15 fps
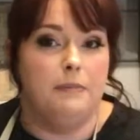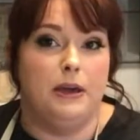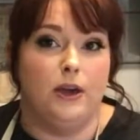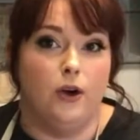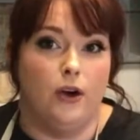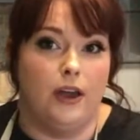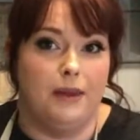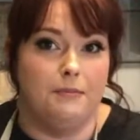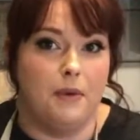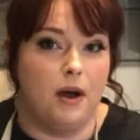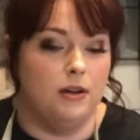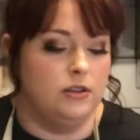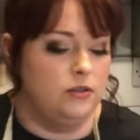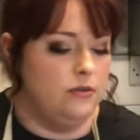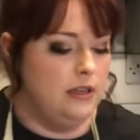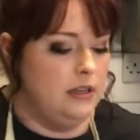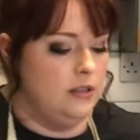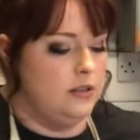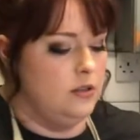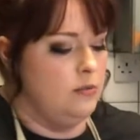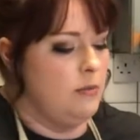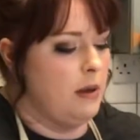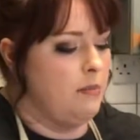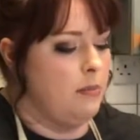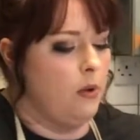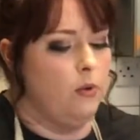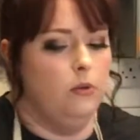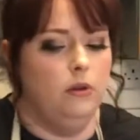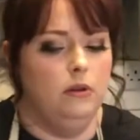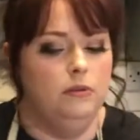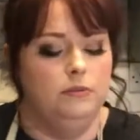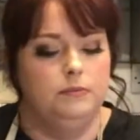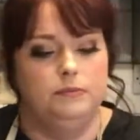my cooking margarine to my bowl.